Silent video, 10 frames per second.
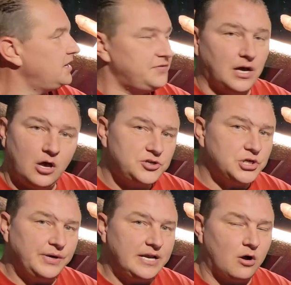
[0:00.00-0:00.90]
They'll
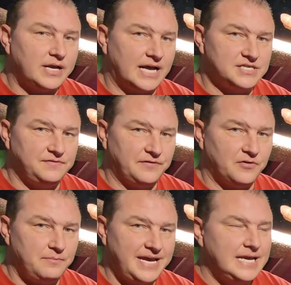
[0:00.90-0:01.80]
also eat all kinds of
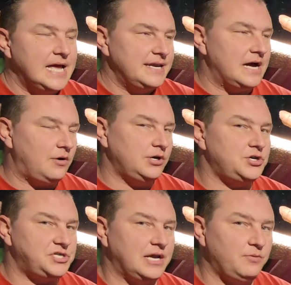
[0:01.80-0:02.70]
different meat. Now
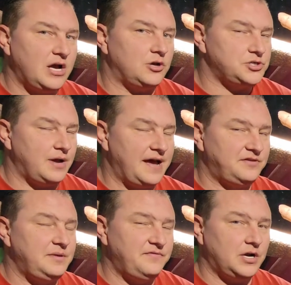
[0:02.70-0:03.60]
understand, we also have
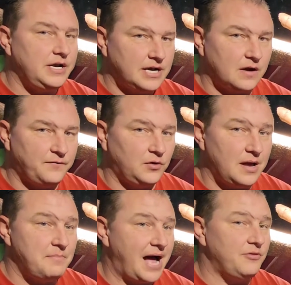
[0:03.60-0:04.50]
to be very careful
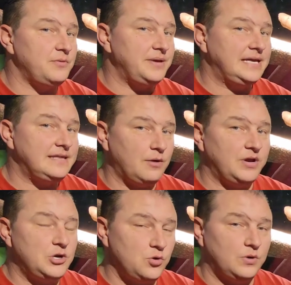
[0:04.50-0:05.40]
about the meat that
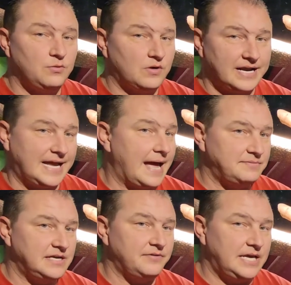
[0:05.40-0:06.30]
we do when we're in
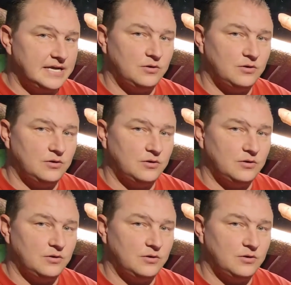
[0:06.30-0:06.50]
captivity.